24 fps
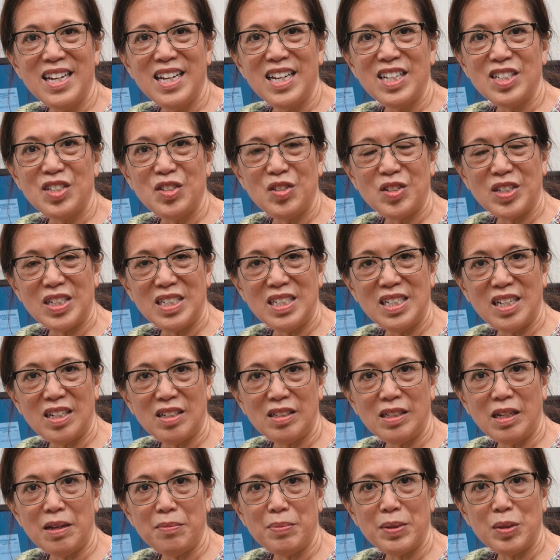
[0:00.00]
As you can
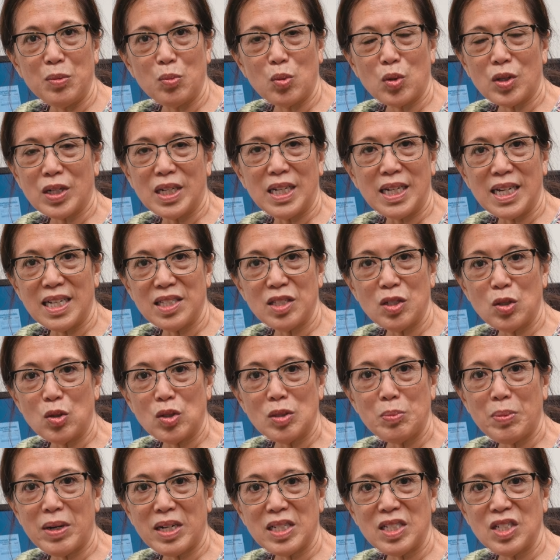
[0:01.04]
tell, I've been working as a
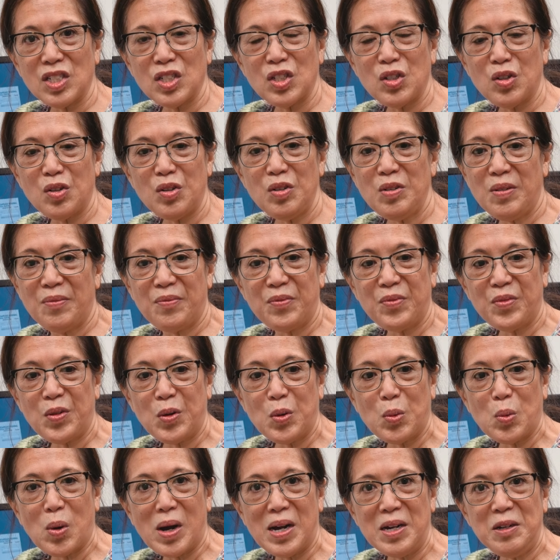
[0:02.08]
nurse practitioner for
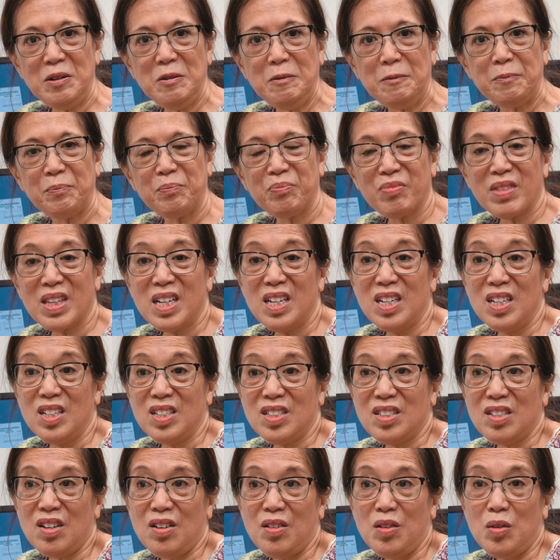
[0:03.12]
a while.
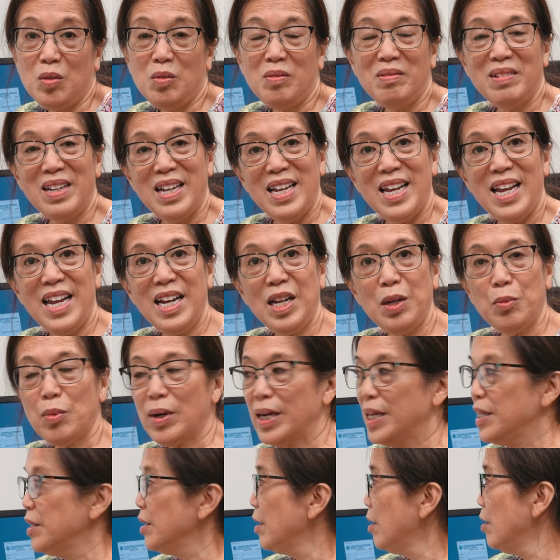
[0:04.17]
So
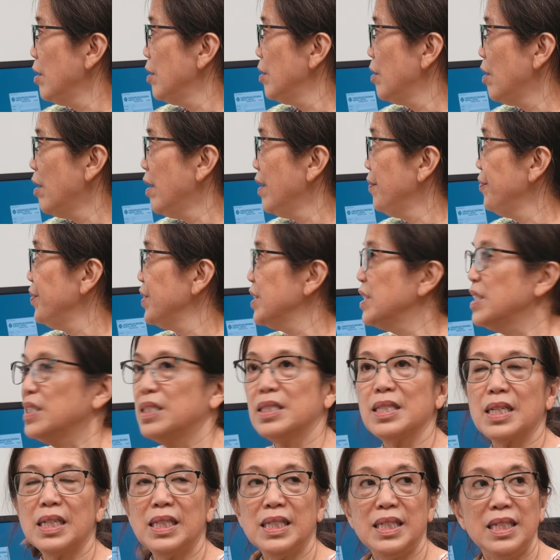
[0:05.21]
anyway, our office
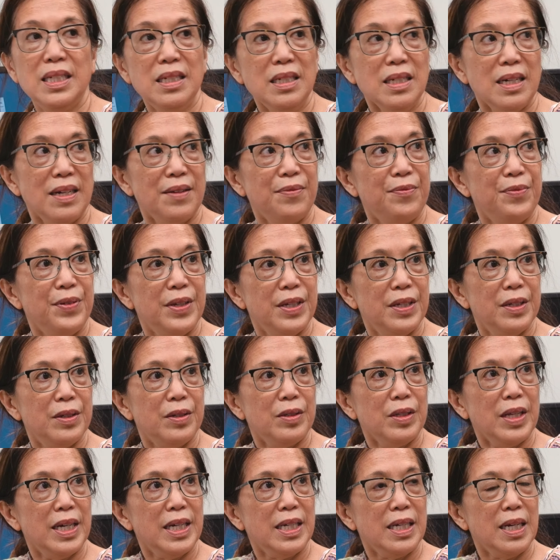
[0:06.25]
is cleaned. I
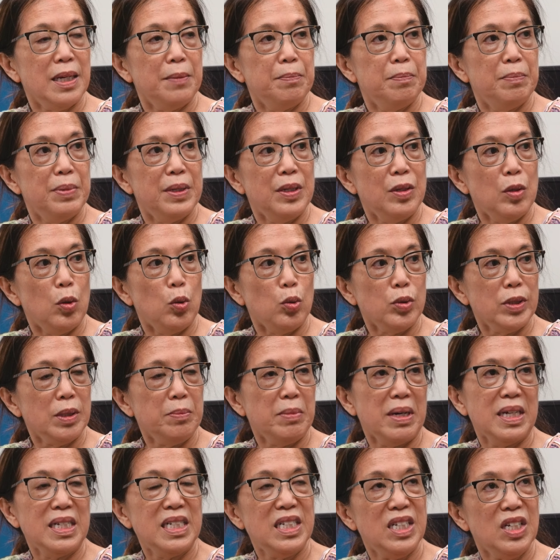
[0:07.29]
feel like I've been holding
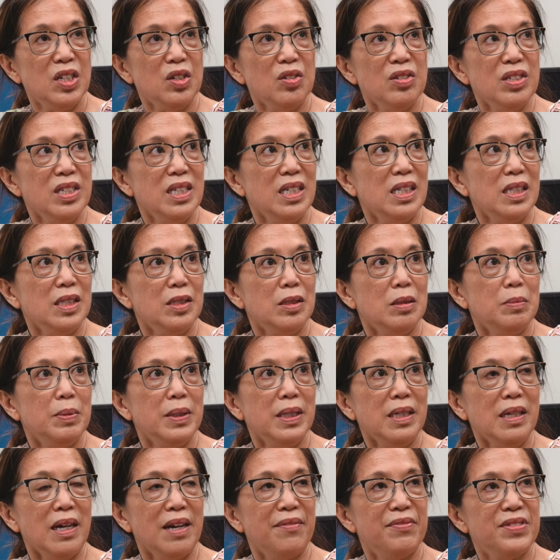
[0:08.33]
my tears in a little
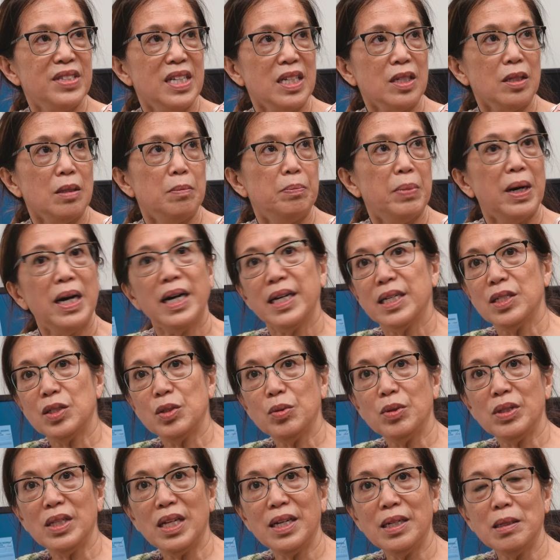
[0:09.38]
bit. I've said goodbye
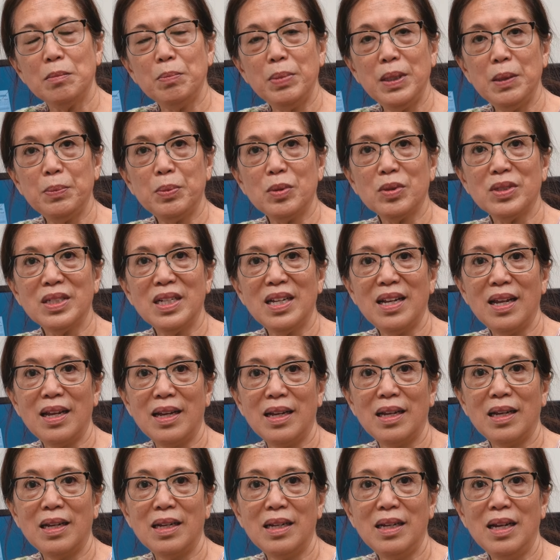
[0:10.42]
to a lot of people
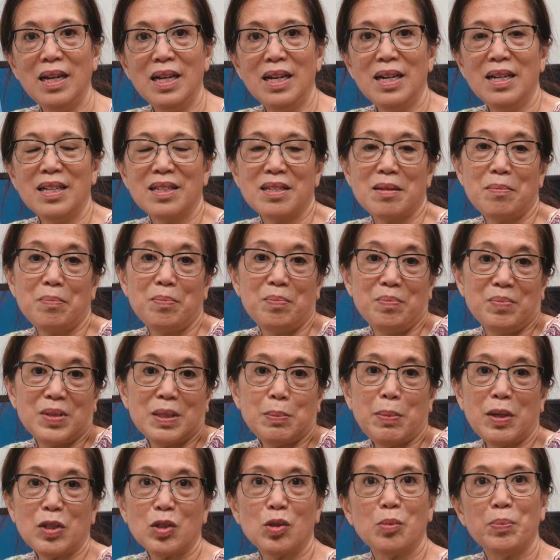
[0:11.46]
today, some
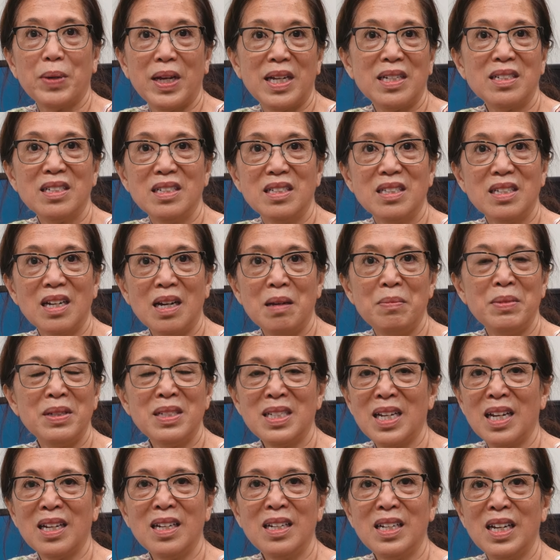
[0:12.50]
special patients that I've been
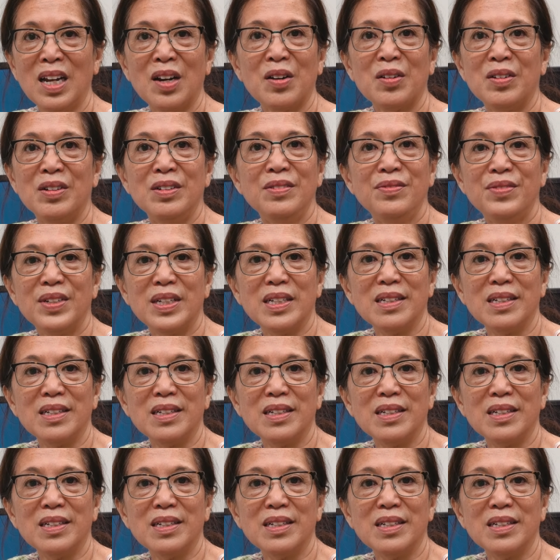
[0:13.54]
taking care of.